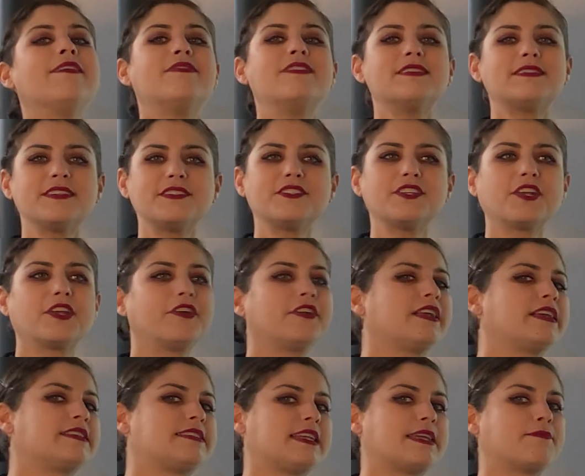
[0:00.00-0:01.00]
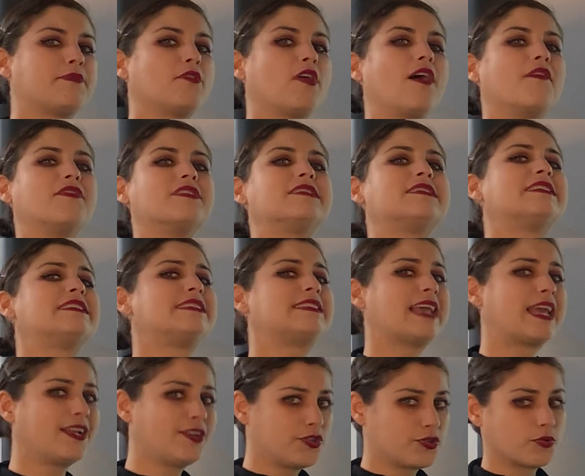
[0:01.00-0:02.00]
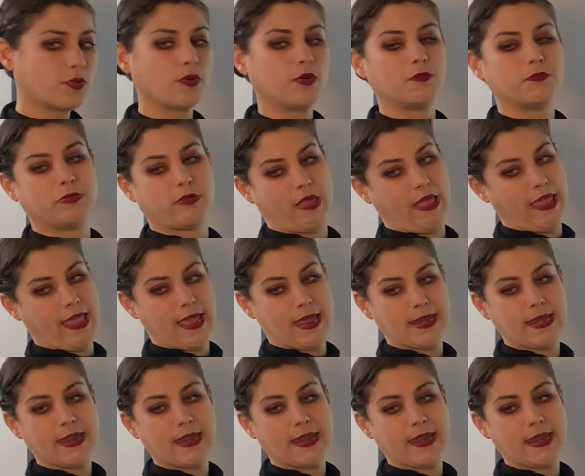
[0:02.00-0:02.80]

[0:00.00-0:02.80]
this is a good example of a central plan.